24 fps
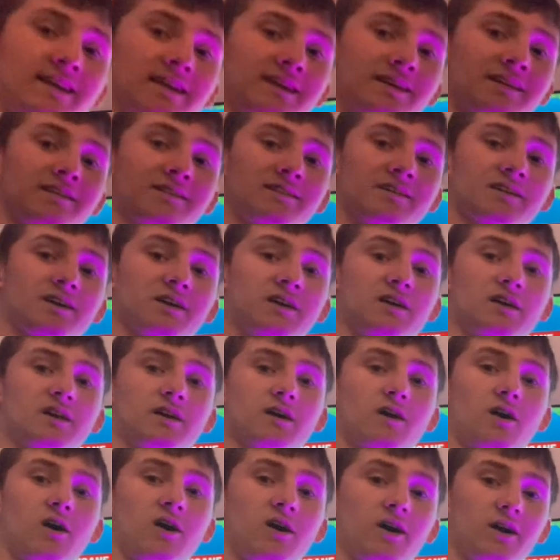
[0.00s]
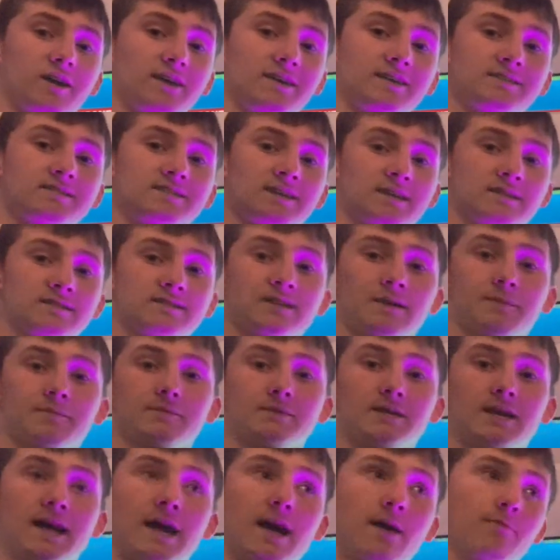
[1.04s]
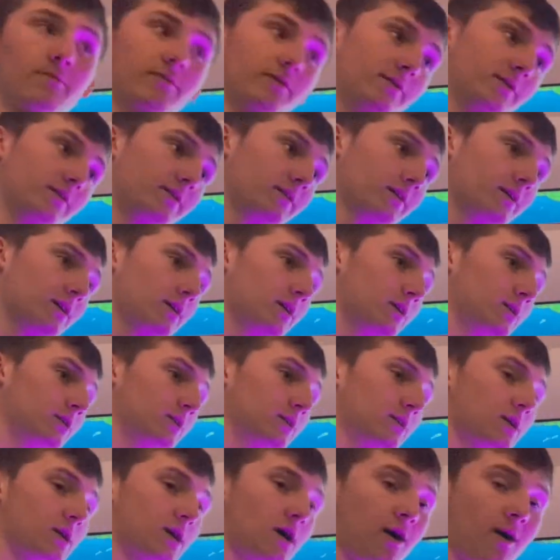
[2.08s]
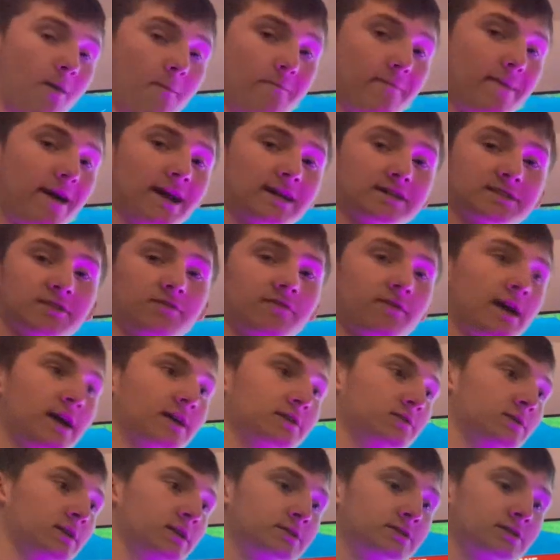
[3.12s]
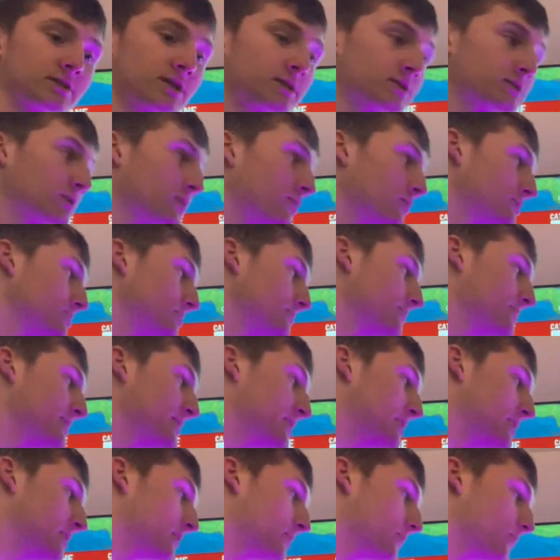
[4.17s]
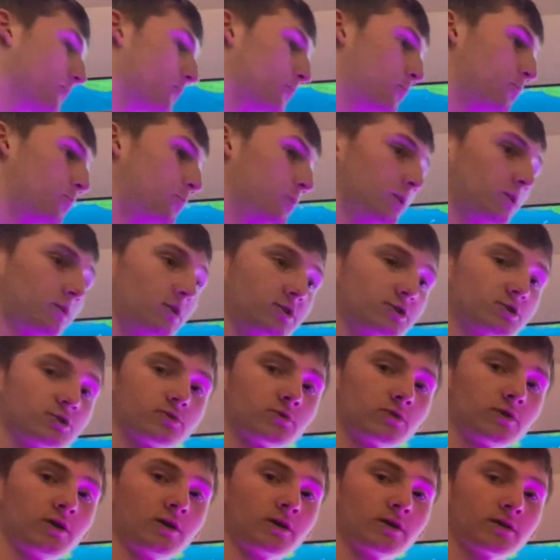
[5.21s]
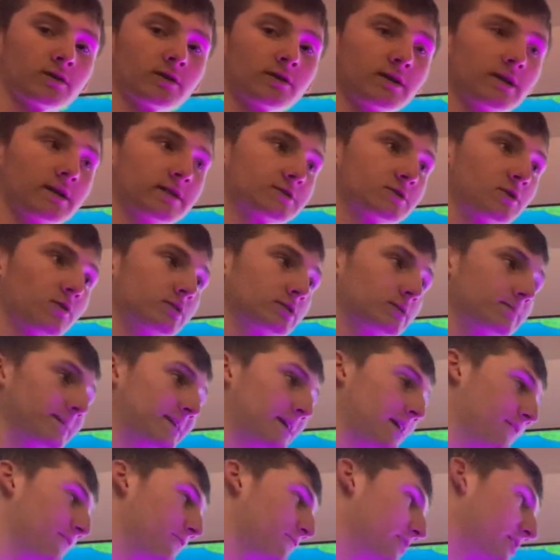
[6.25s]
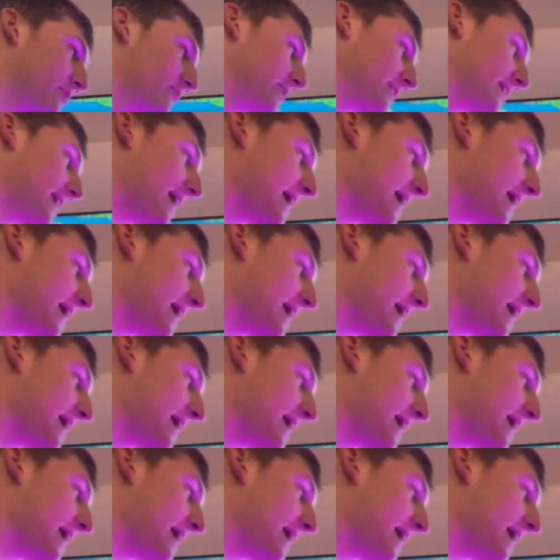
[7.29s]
in August and September. Imagine that, dude. It's going to be really strong. It's going to be a very